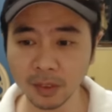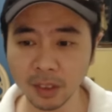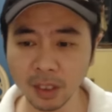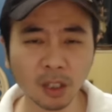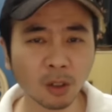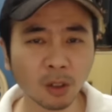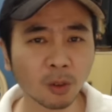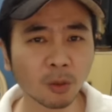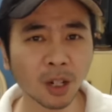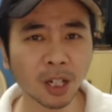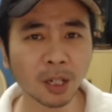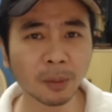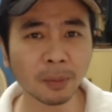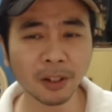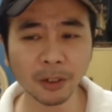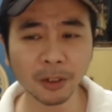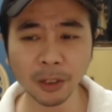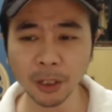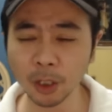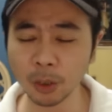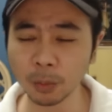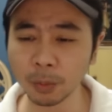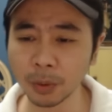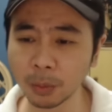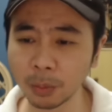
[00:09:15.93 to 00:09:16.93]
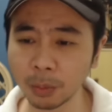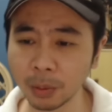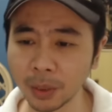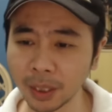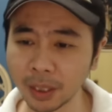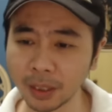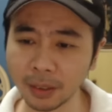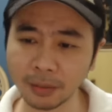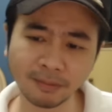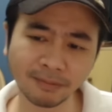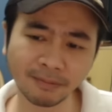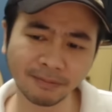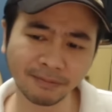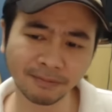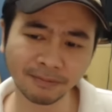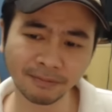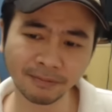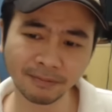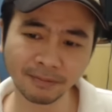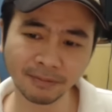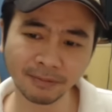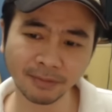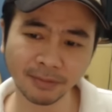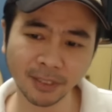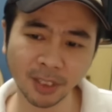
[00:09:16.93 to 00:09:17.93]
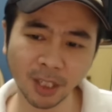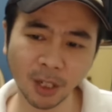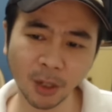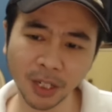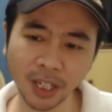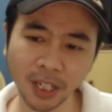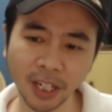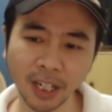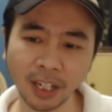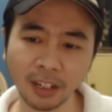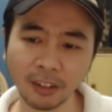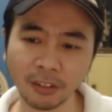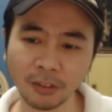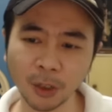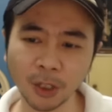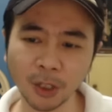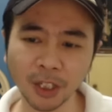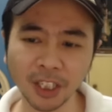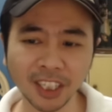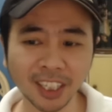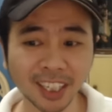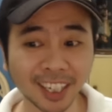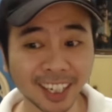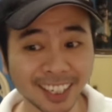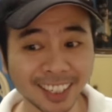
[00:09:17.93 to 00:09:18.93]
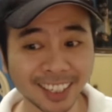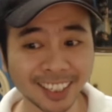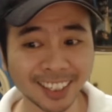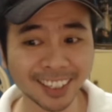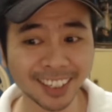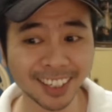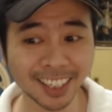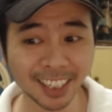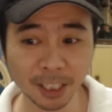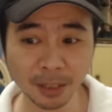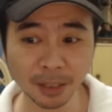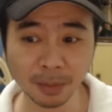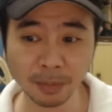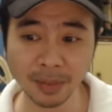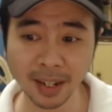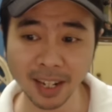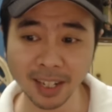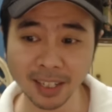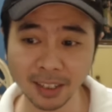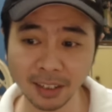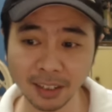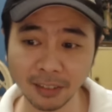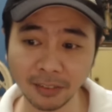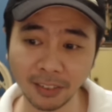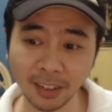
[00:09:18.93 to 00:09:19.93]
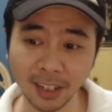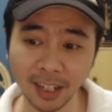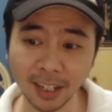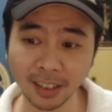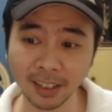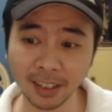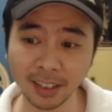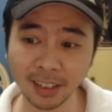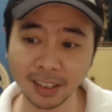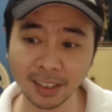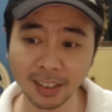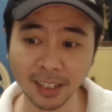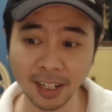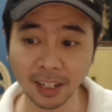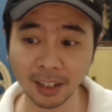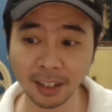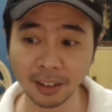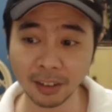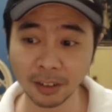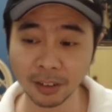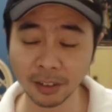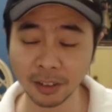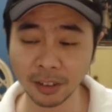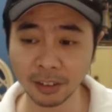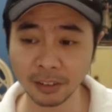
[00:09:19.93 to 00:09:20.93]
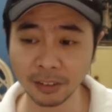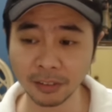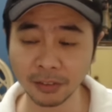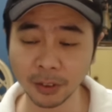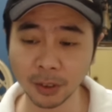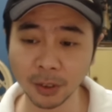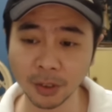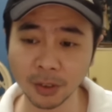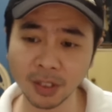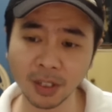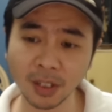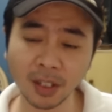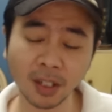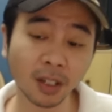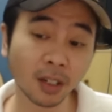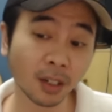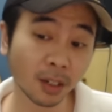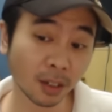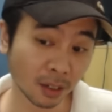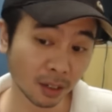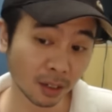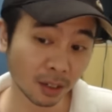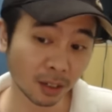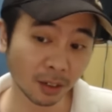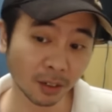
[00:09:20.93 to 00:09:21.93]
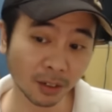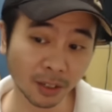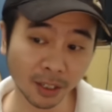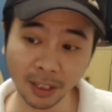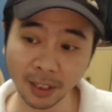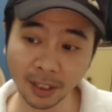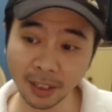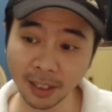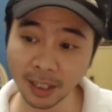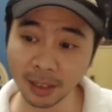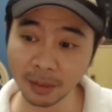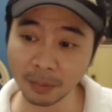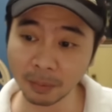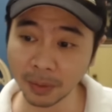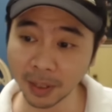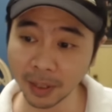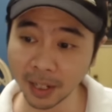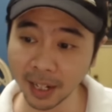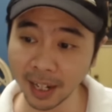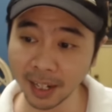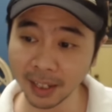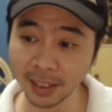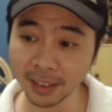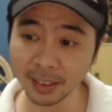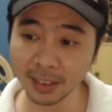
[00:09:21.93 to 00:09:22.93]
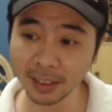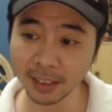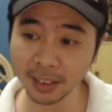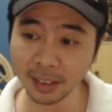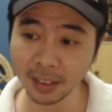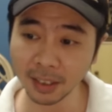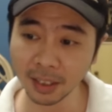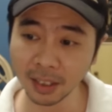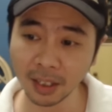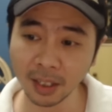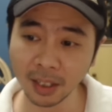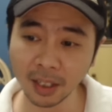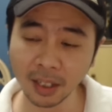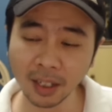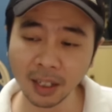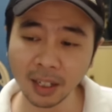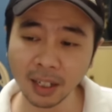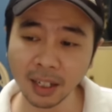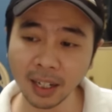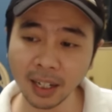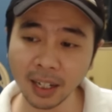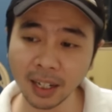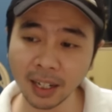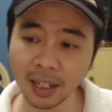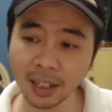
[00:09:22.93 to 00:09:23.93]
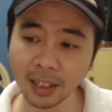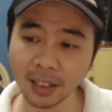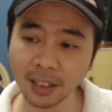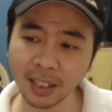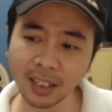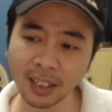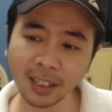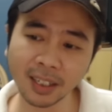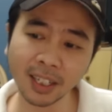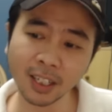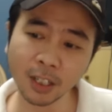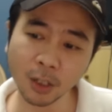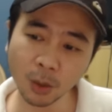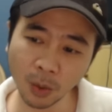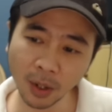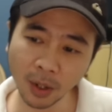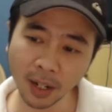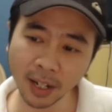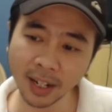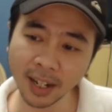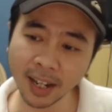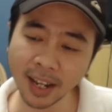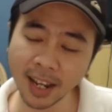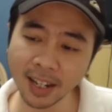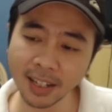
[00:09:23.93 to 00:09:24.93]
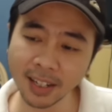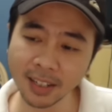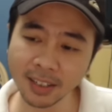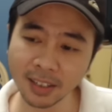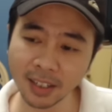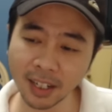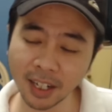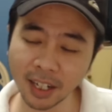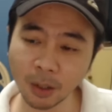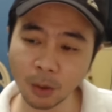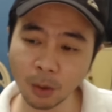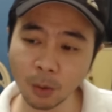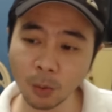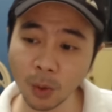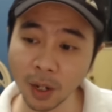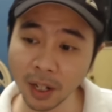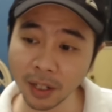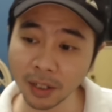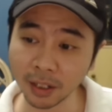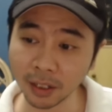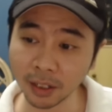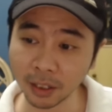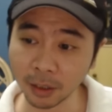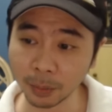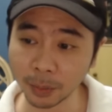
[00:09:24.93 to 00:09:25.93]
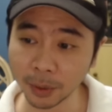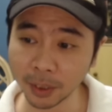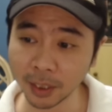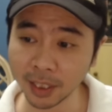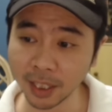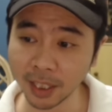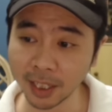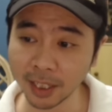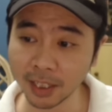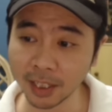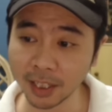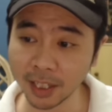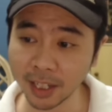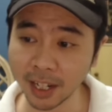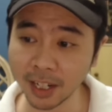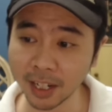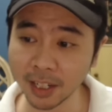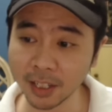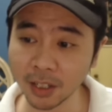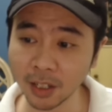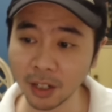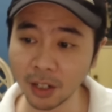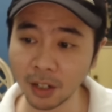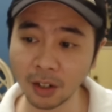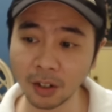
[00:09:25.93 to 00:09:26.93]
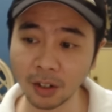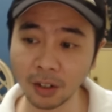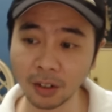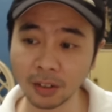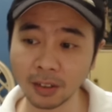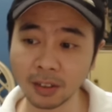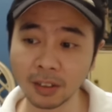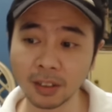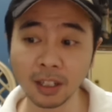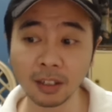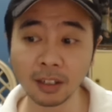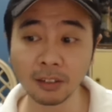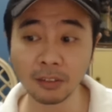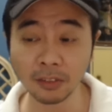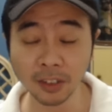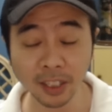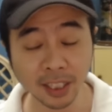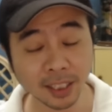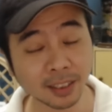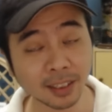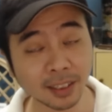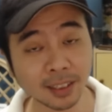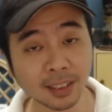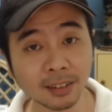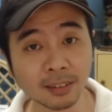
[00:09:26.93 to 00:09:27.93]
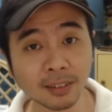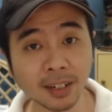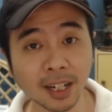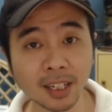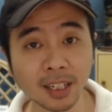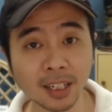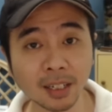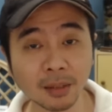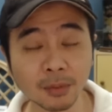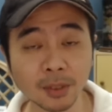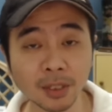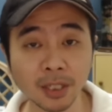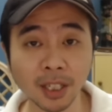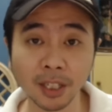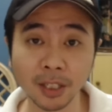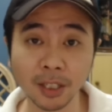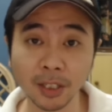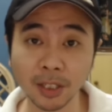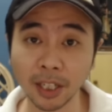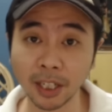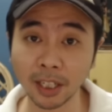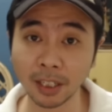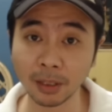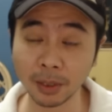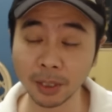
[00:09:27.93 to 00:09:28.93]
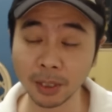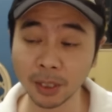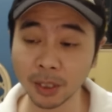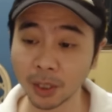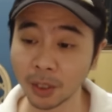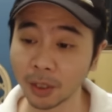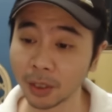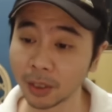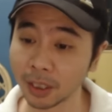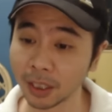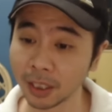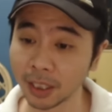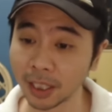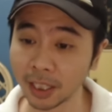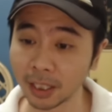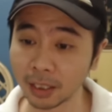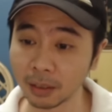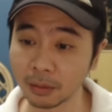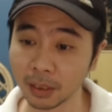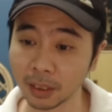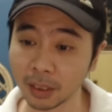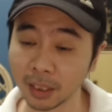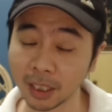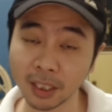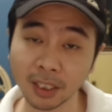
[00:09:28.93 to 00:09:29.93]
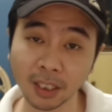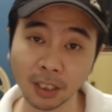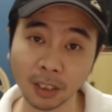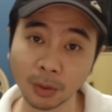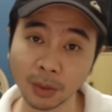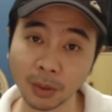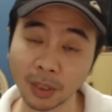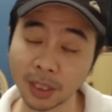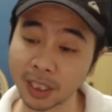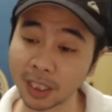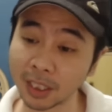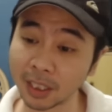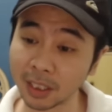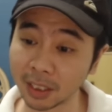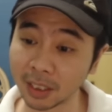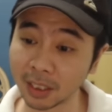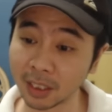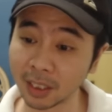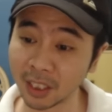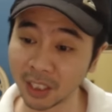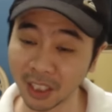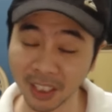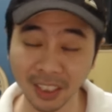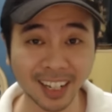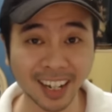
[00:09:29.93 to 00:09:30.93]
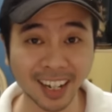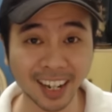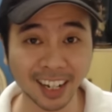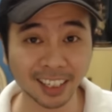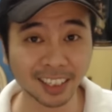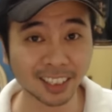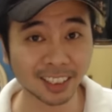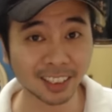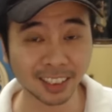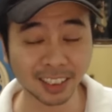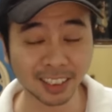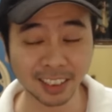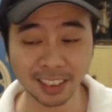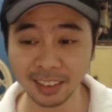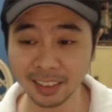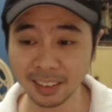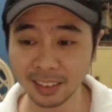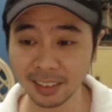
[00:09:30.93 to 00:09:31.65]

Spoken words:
What about you, BB? Okay, 48 hits, massive light attack on all foes. Okay, not bad. And this one has a 100% chance on inflicting random status ailments on the enemy. This is really good actually.